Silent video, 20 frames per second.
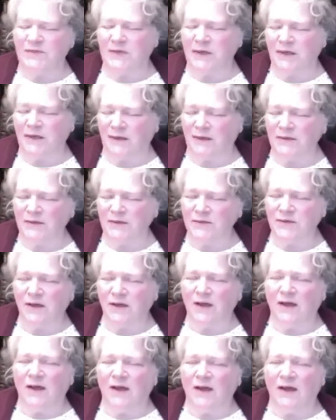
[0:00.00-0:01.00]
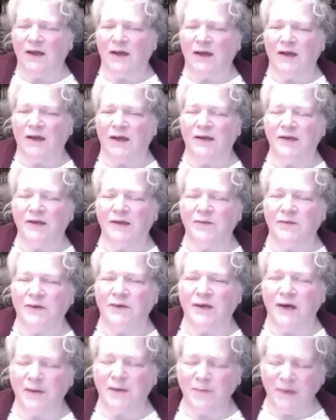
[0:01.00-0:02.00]
Nicholas, and he would
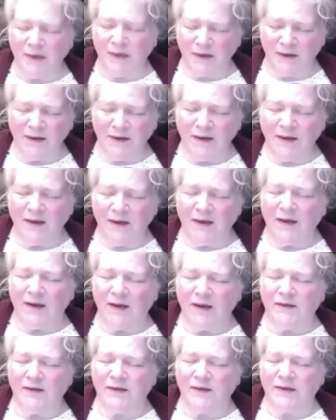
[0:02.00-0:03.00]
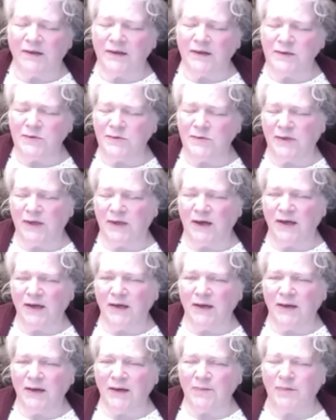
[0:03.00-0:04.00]
come in, and the kids would
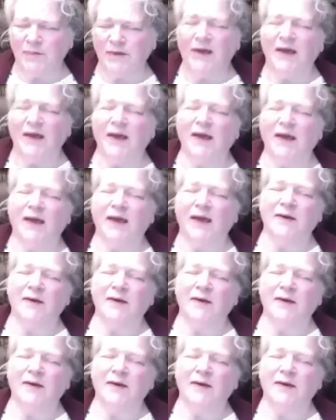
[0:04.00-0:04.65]
line up, and